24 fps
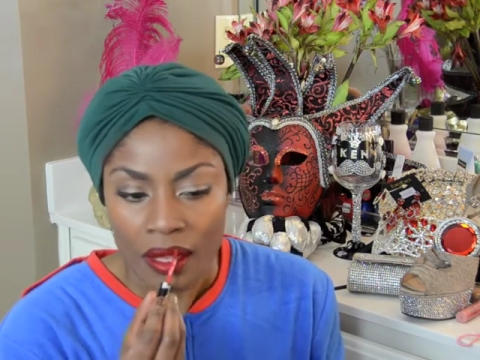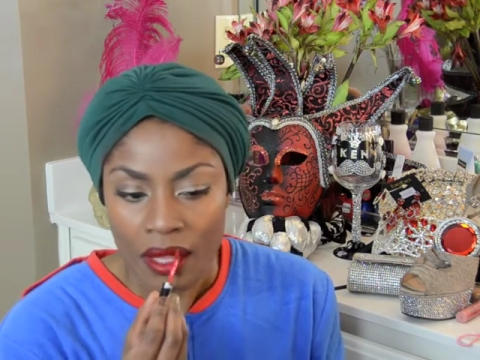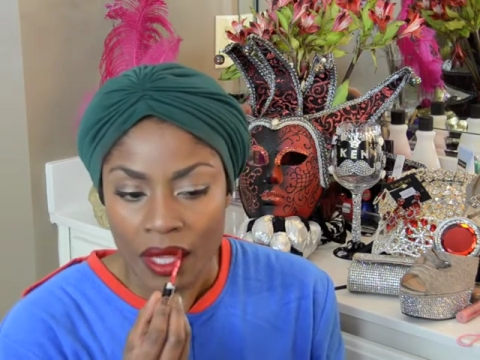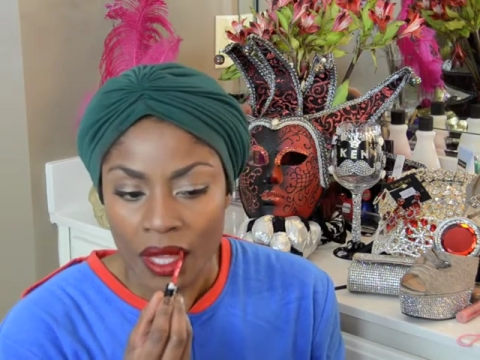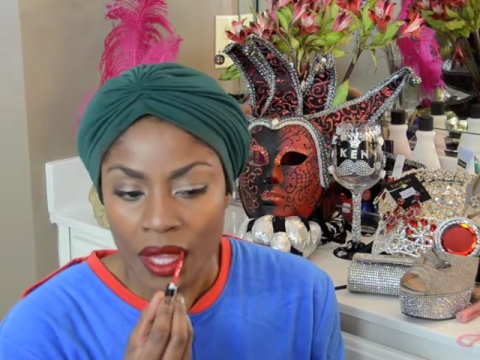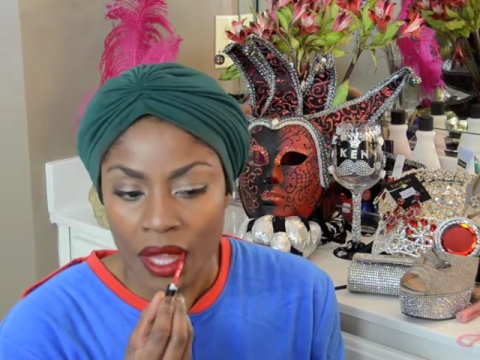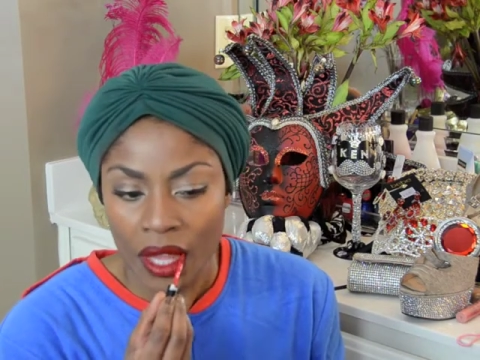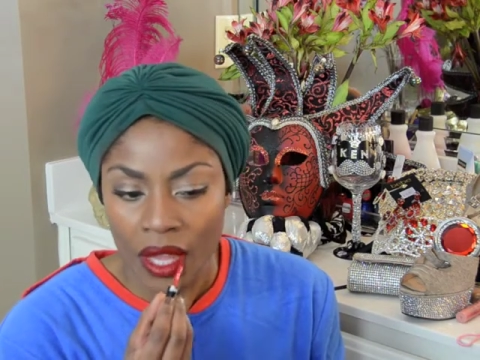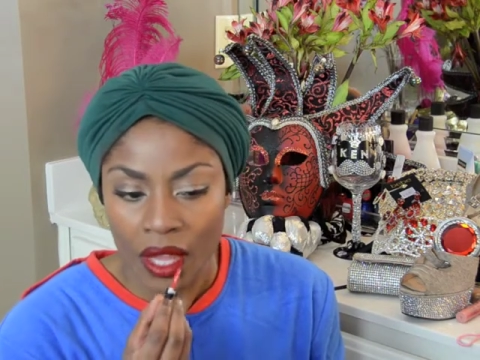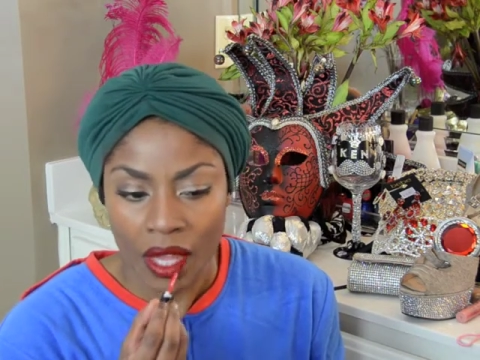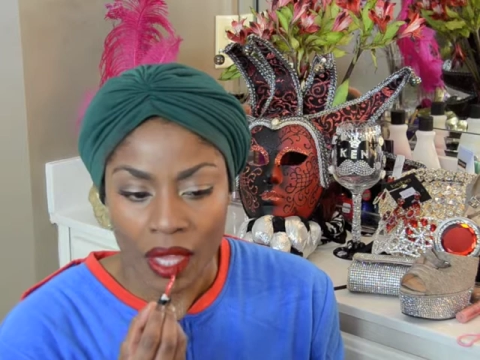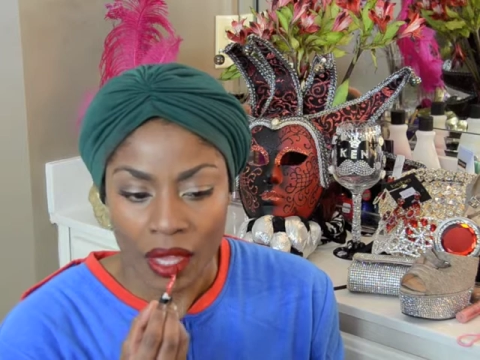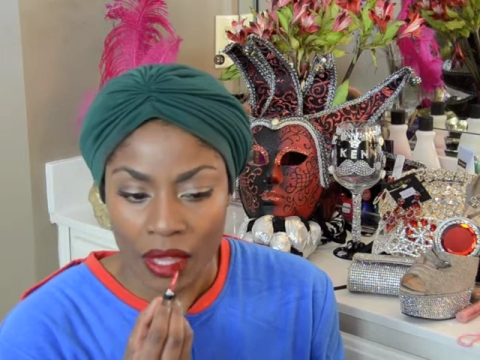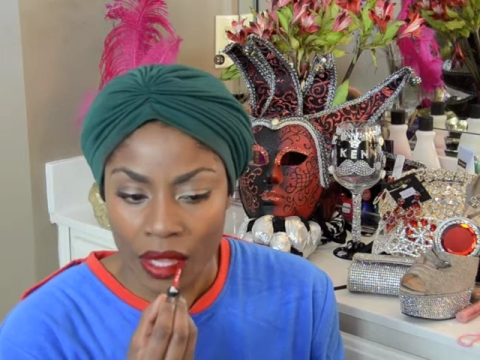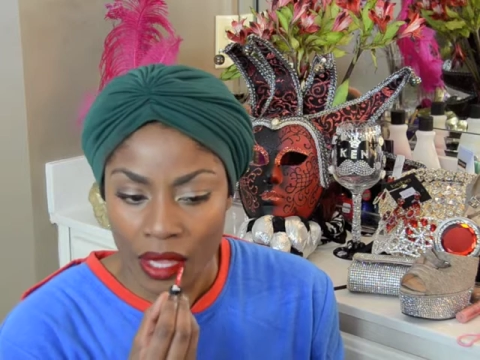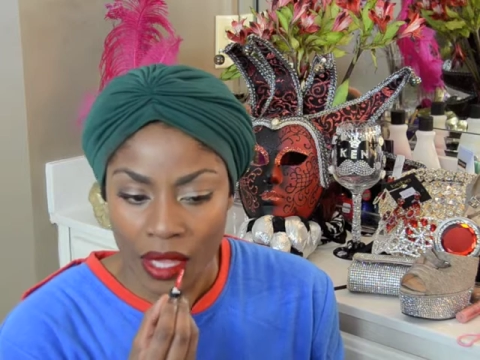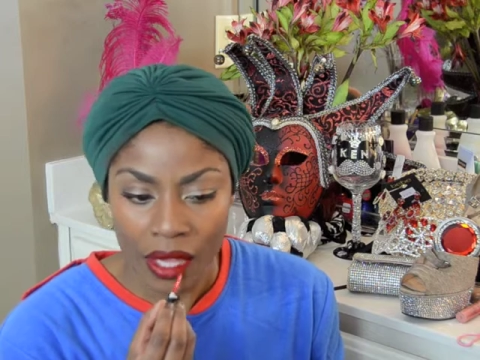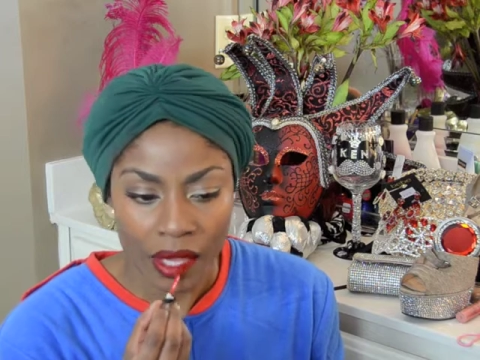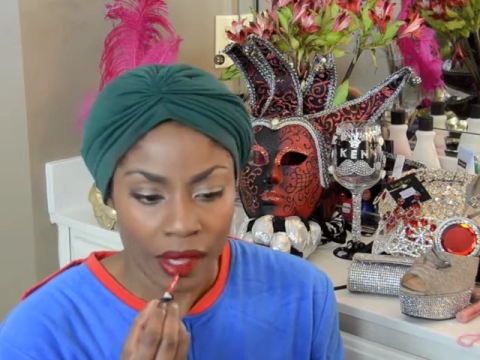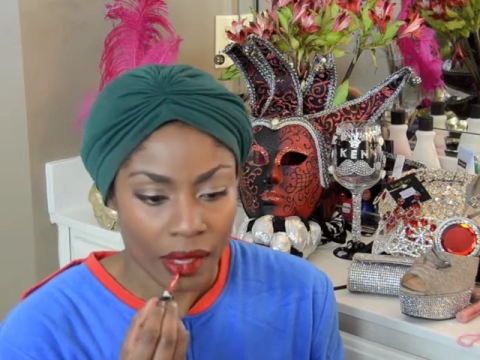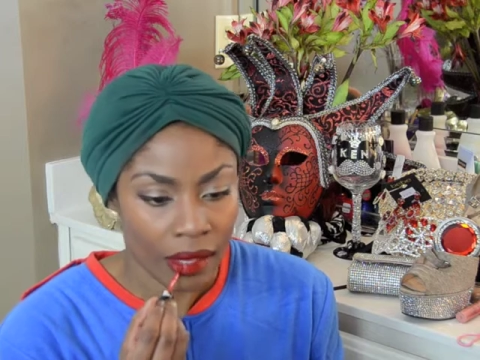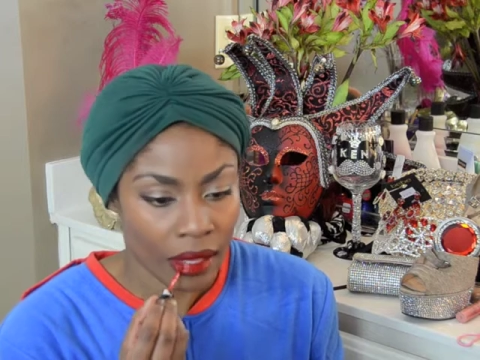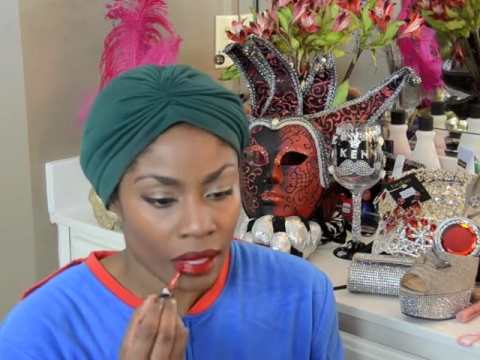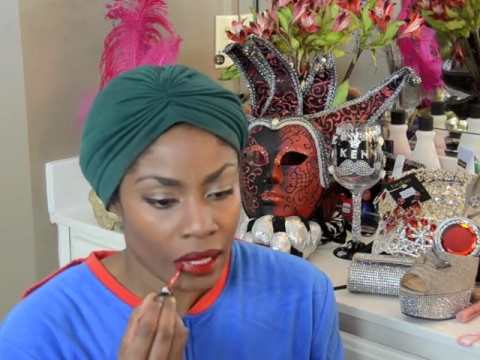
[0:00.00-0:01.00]
And it's
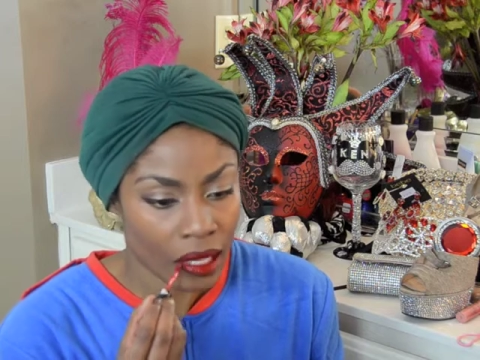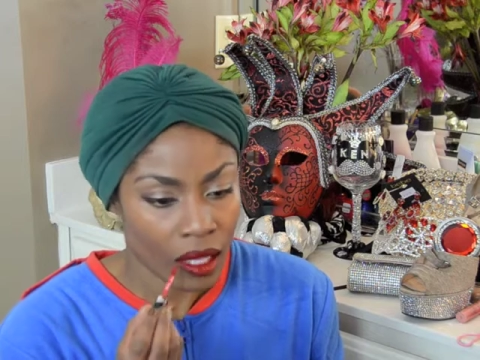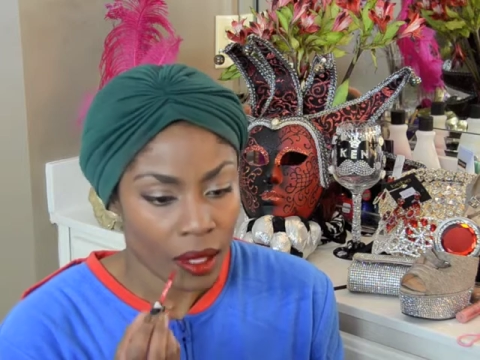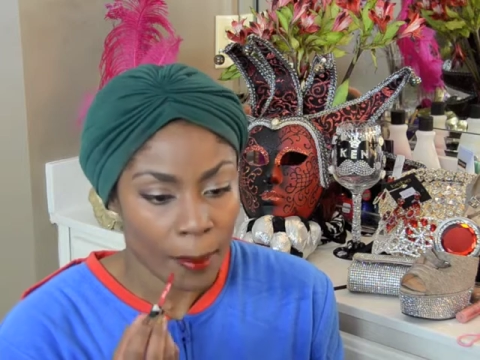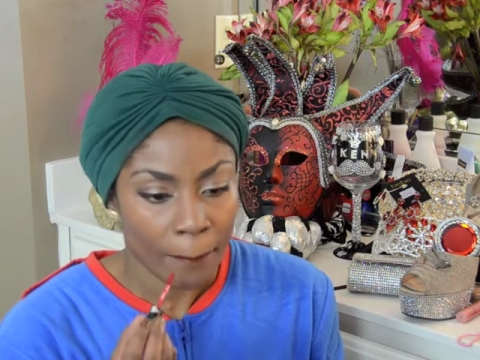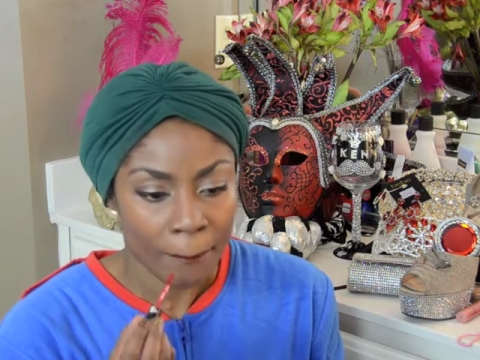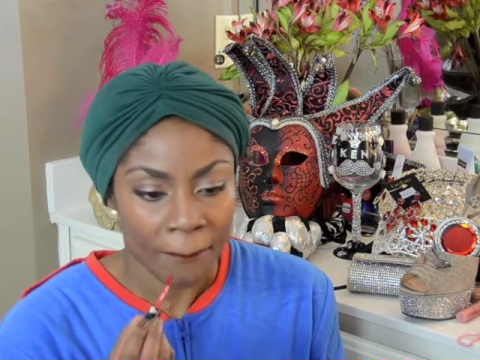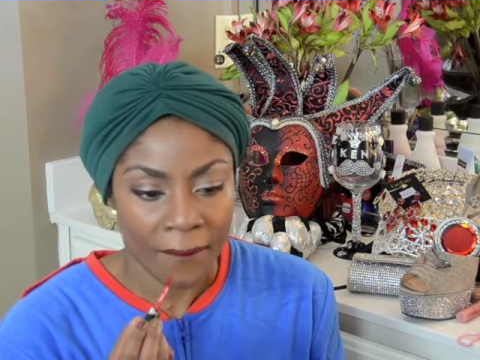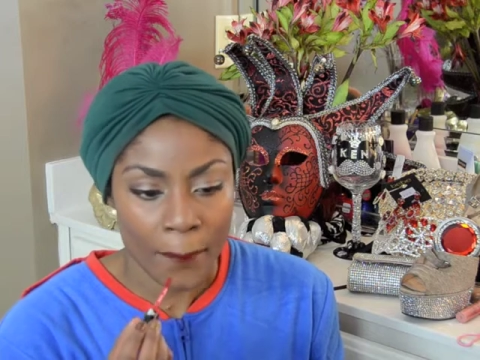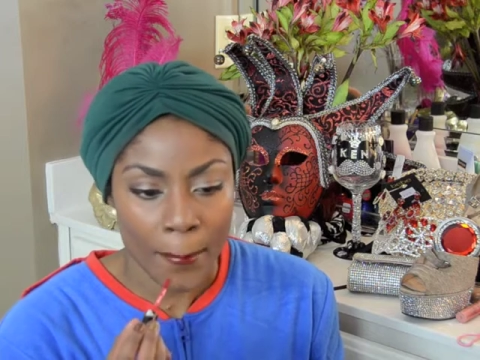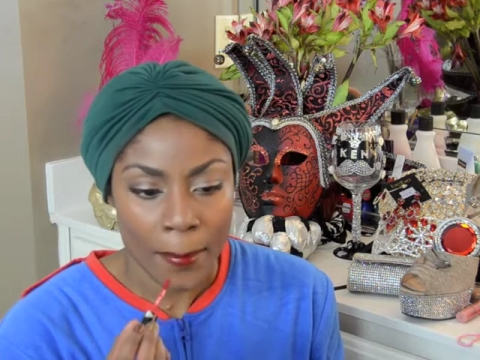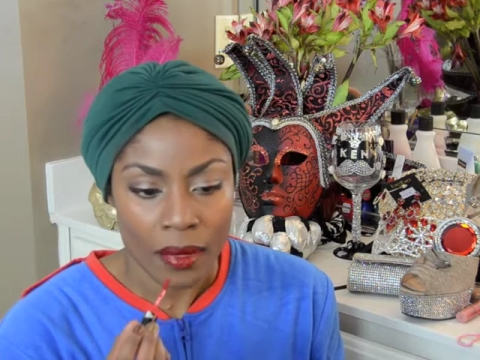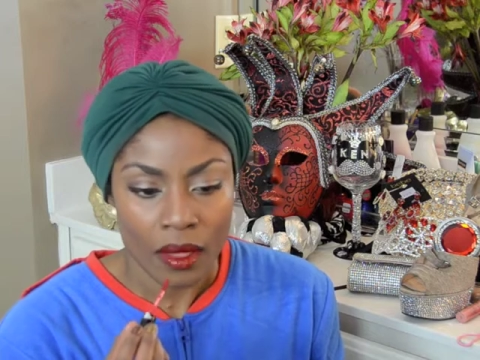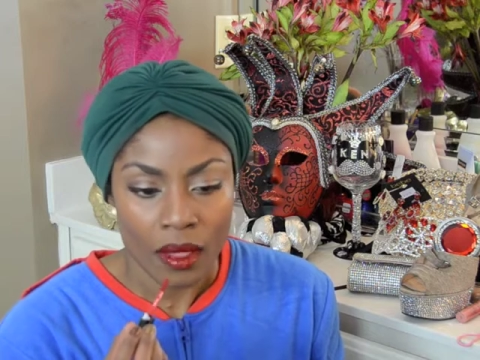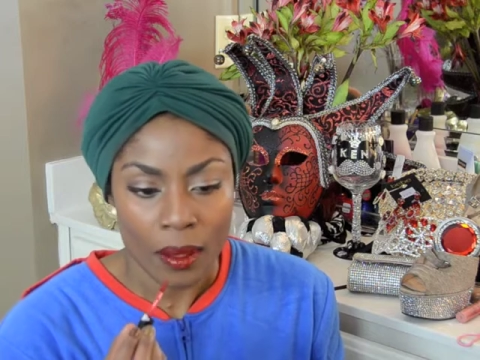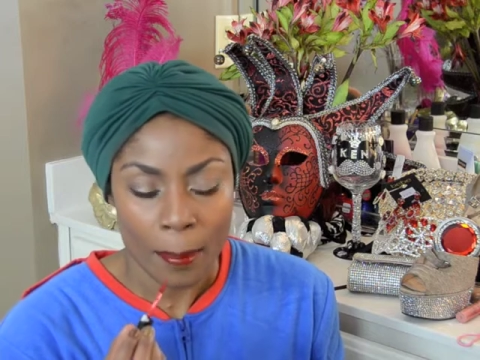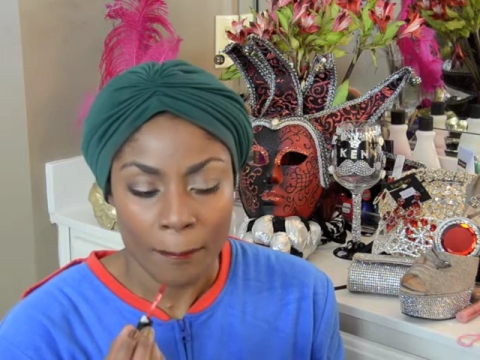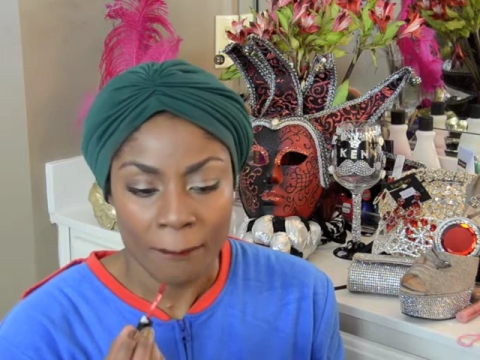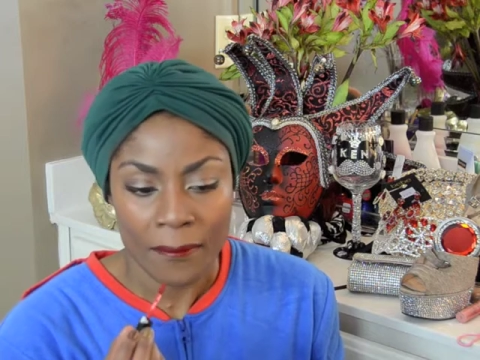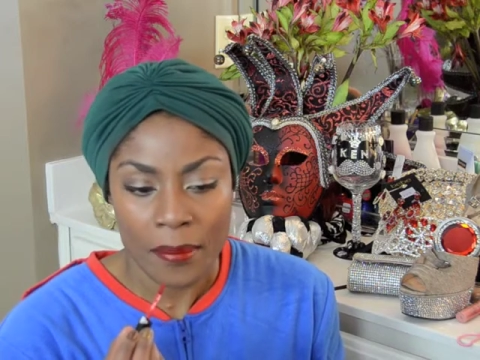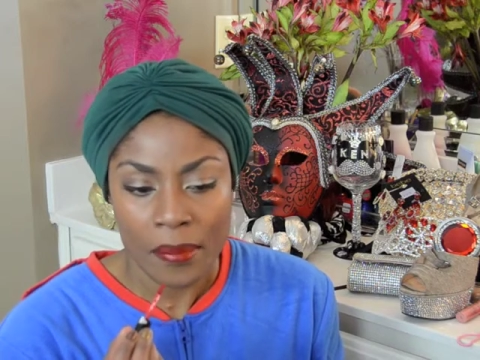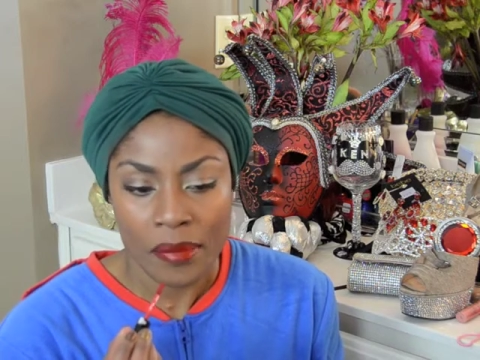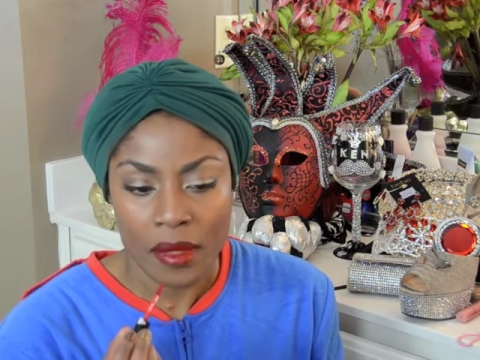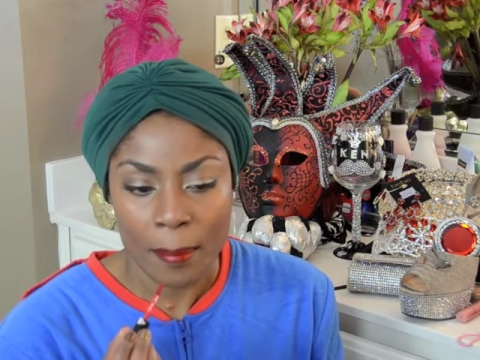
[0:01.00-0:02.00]
also going to turn it a different